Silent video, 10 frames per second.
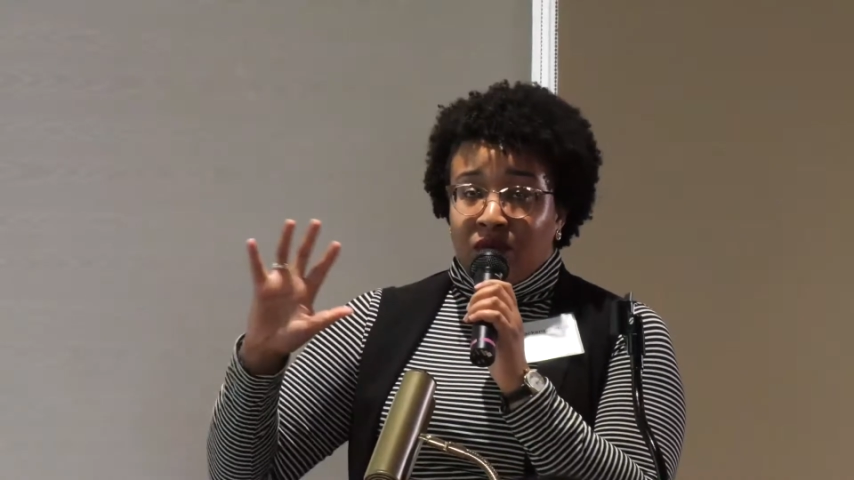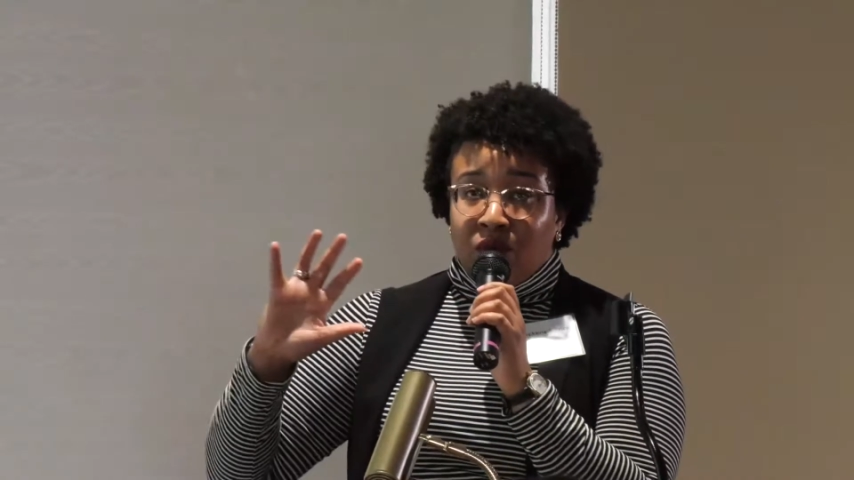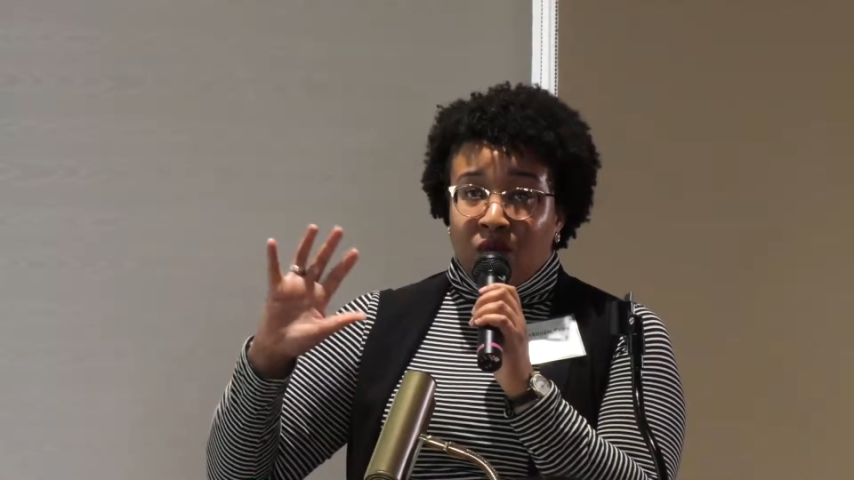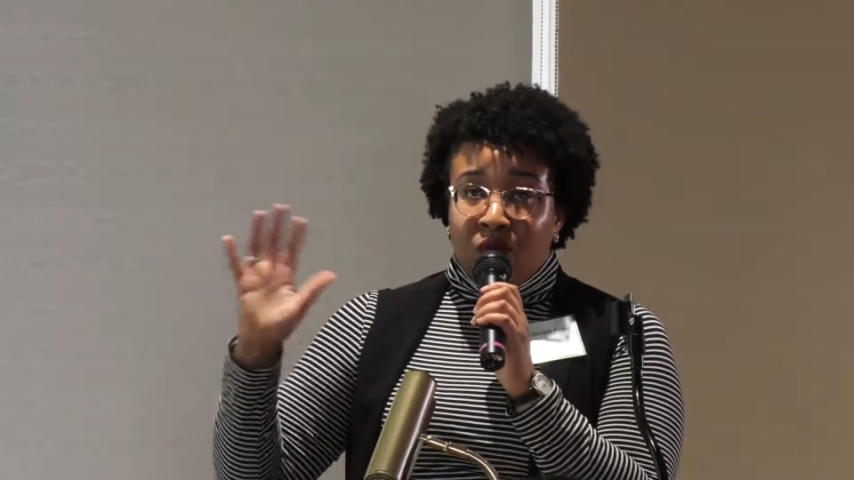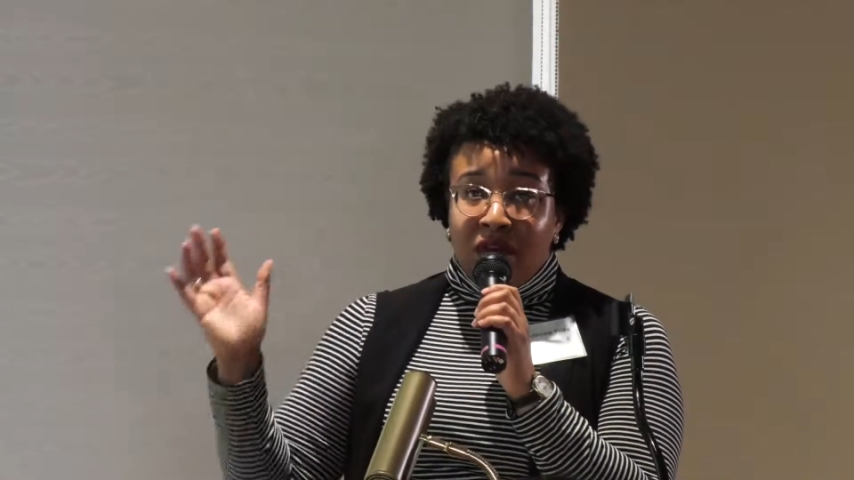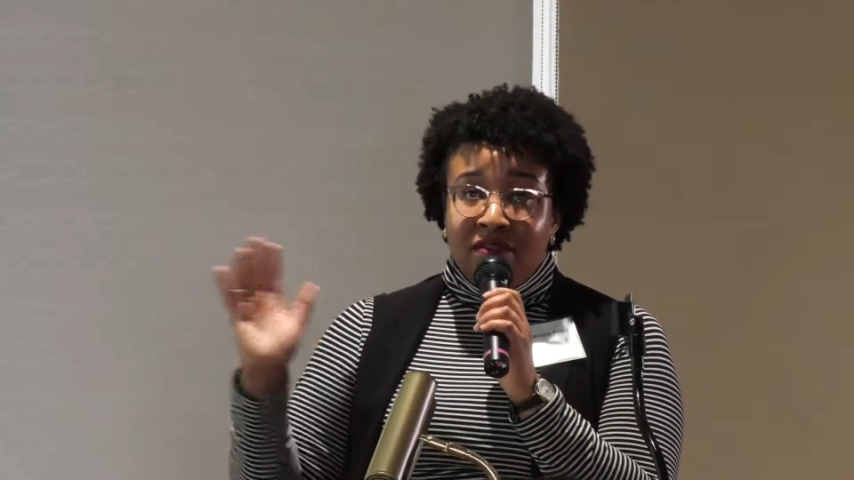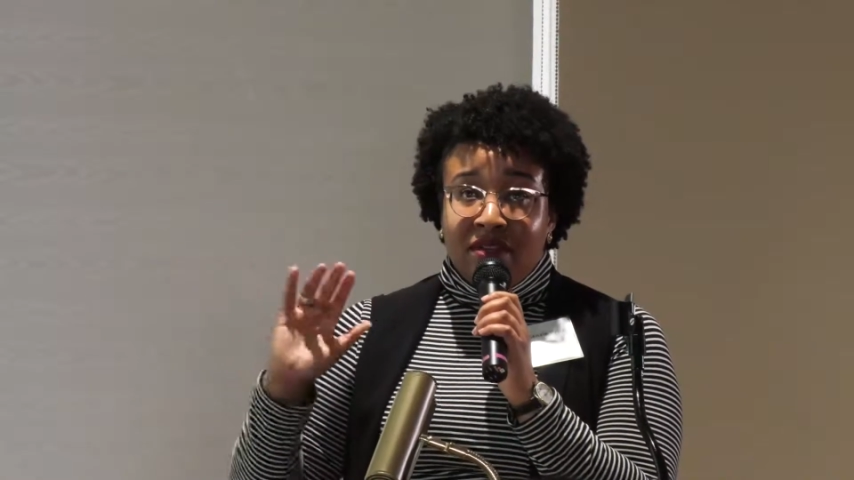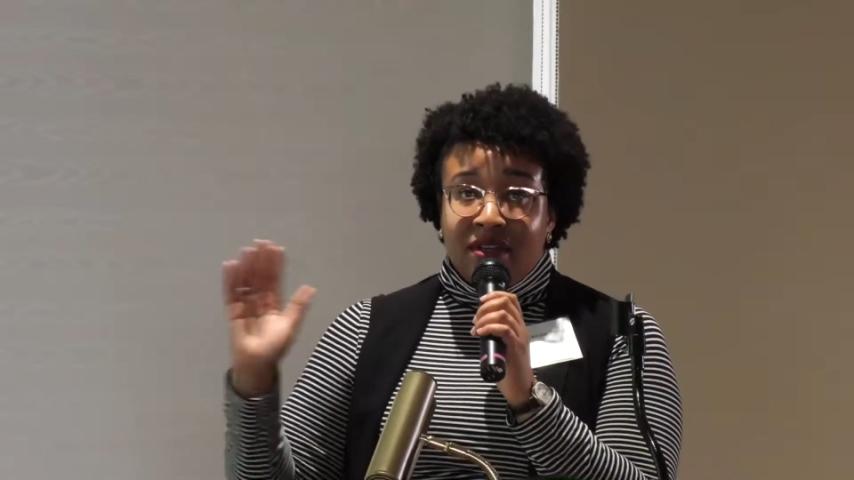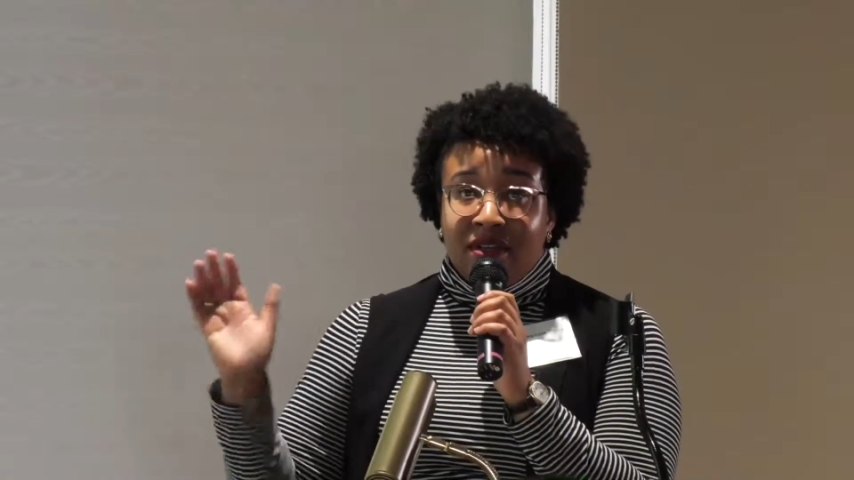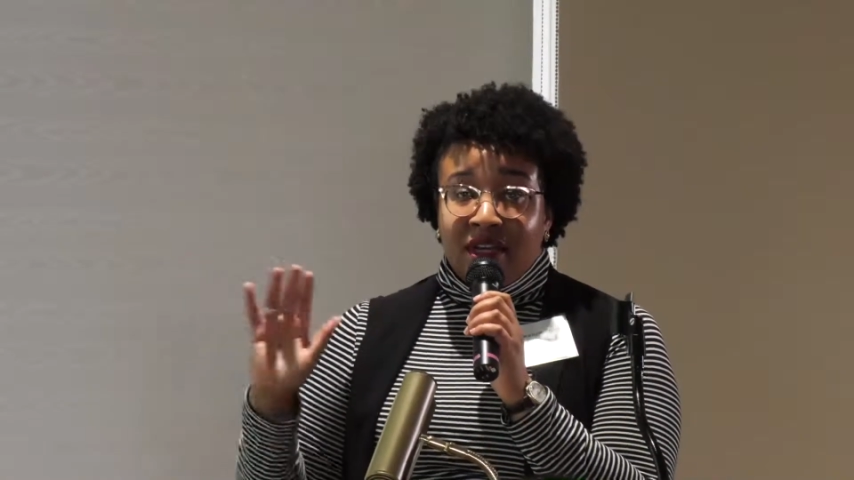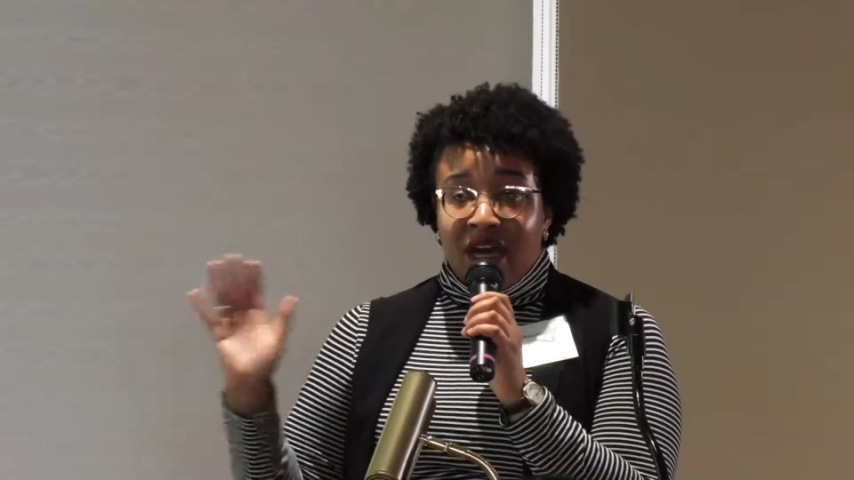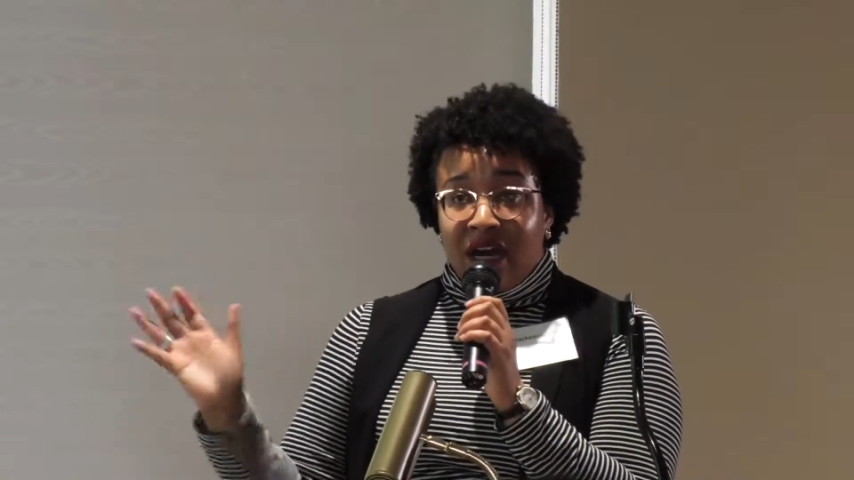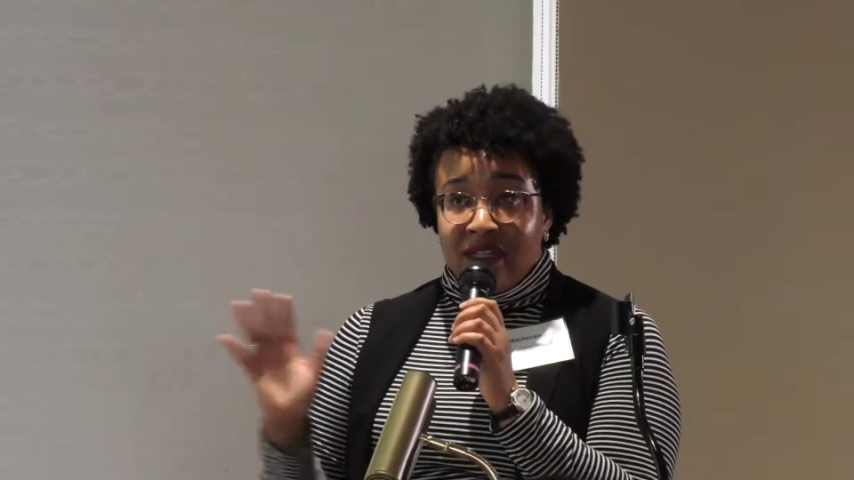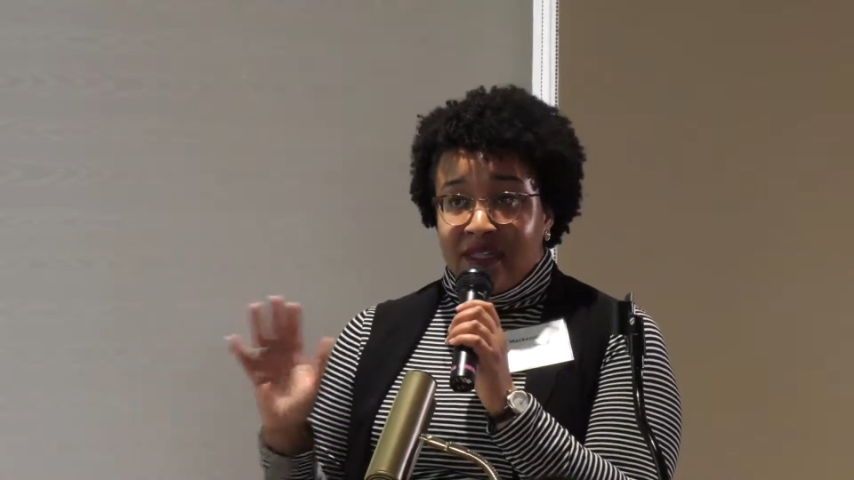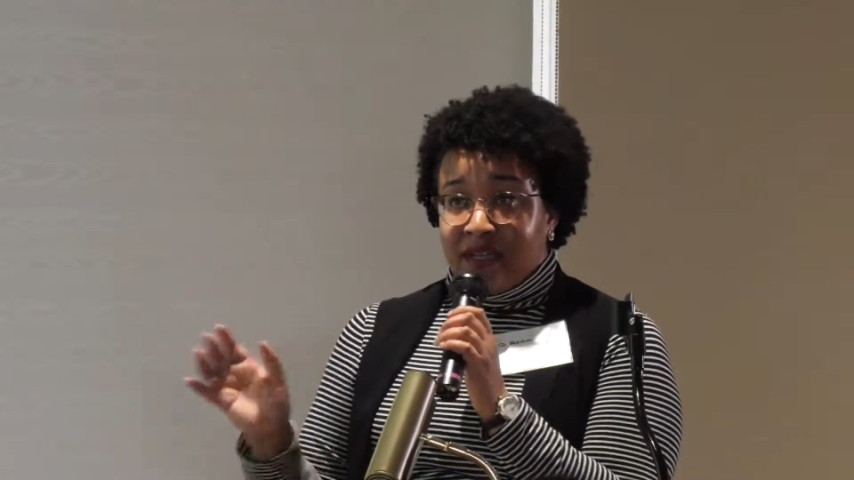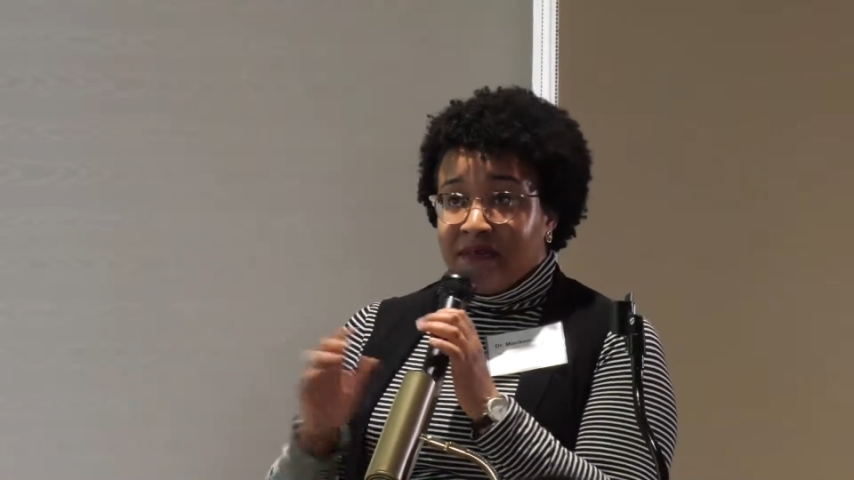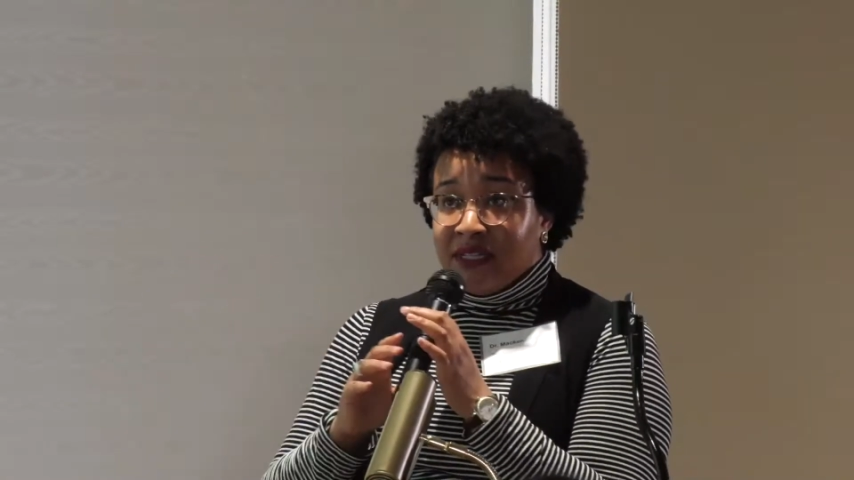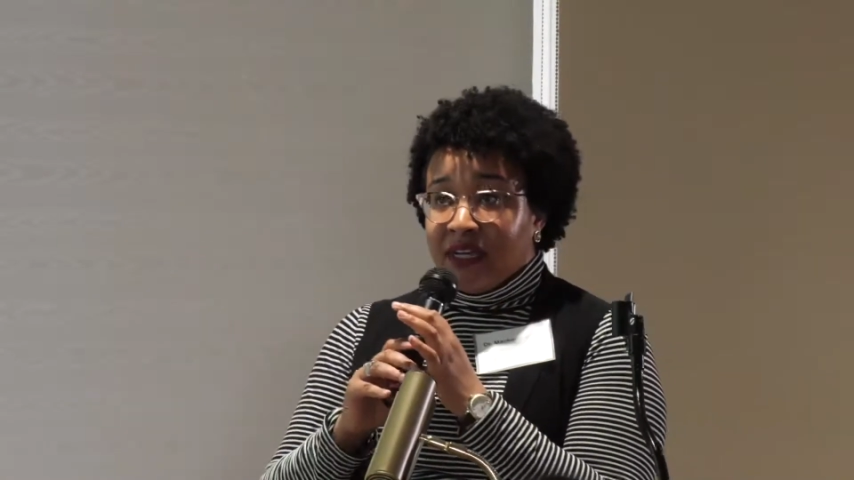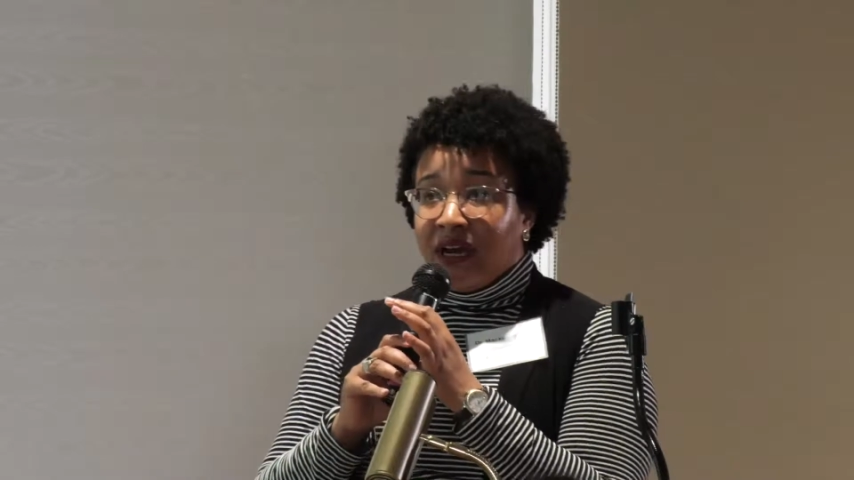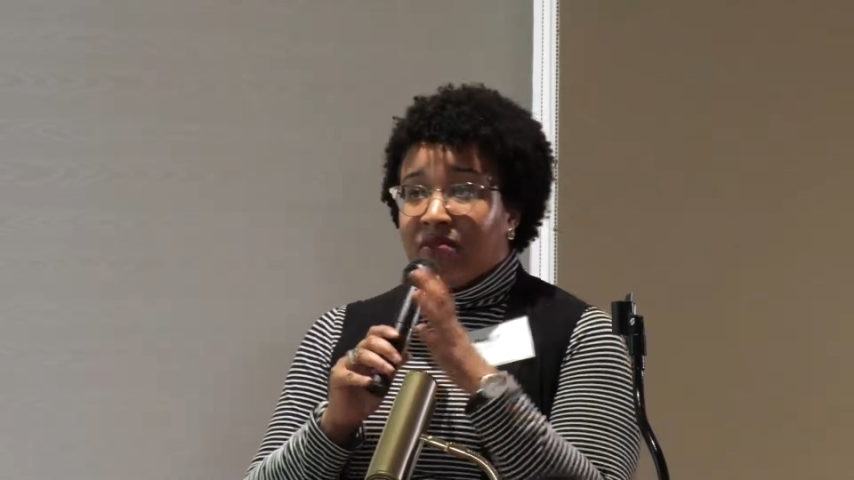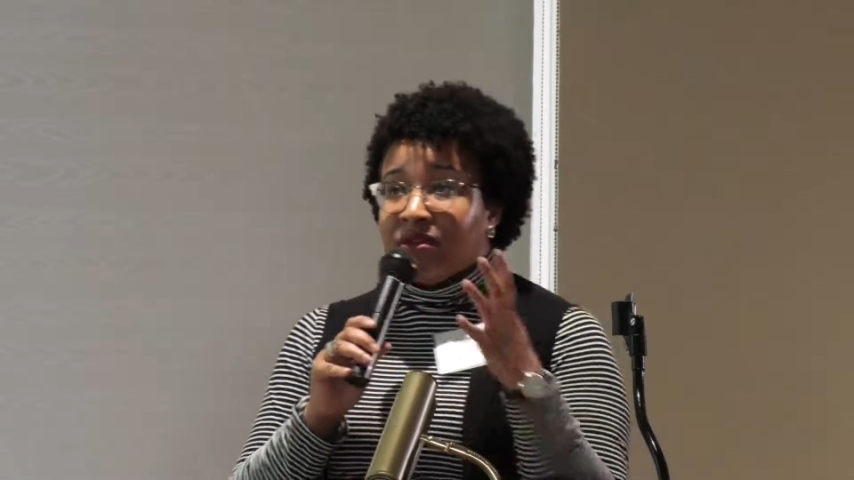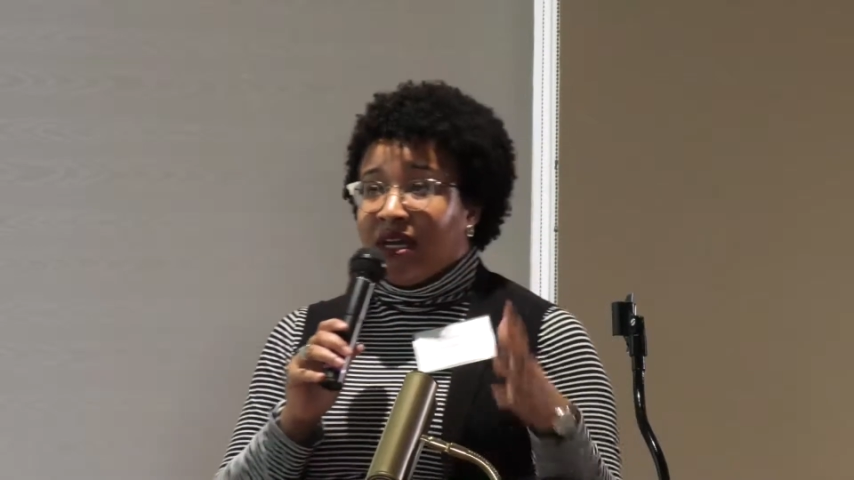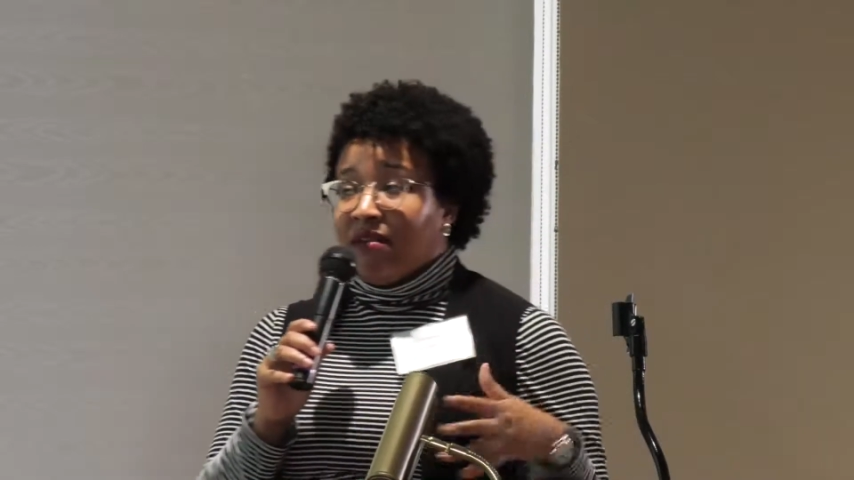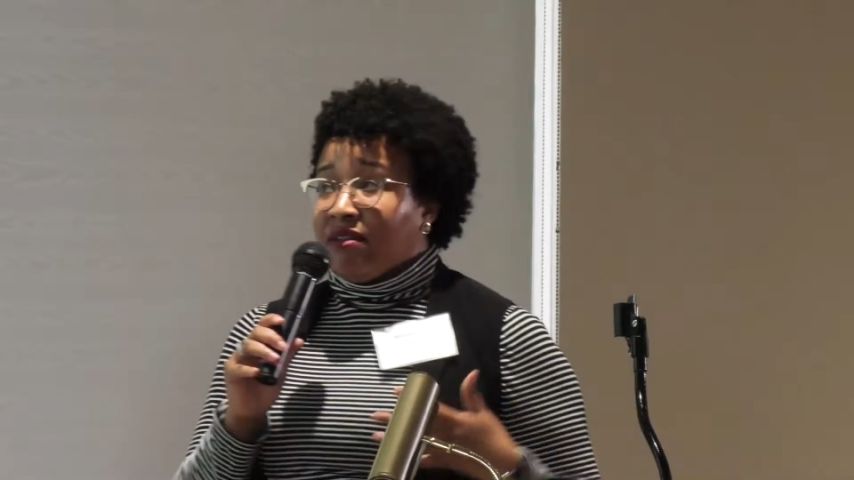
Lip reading: one of the concepts that comes out